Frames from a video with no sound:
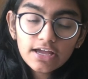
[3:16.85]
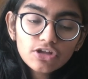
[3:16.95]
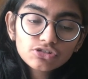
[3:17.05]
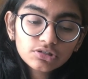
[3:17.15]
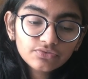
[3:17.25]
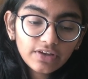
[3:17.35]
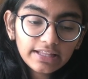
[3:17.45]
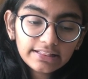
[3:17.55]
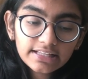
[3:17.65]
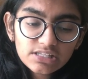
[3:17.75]
So
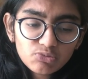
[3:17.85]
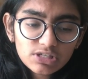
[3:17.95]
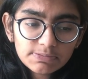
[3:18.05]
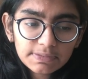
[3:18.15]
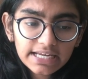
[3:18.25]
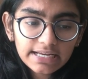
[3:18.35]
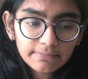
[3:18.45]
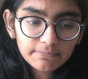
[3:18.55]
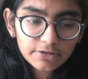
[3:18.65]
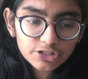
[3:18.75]
when this was played,
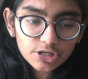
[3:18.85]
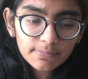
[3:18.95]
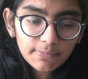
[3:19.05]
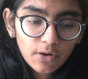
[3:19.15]
bishop